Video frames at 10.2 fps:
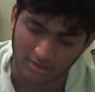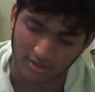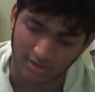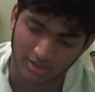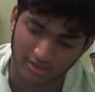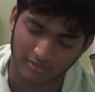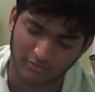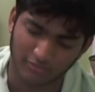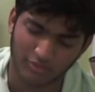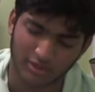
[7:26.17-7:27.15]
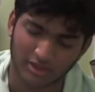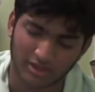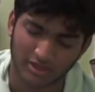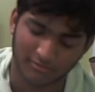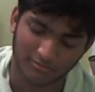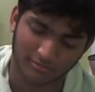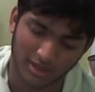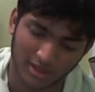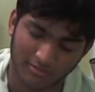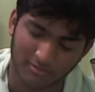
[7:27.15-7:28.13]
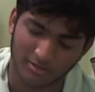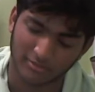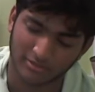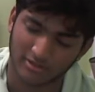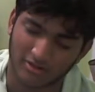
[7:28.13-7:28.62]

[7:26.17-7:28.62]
And then we a guy came up with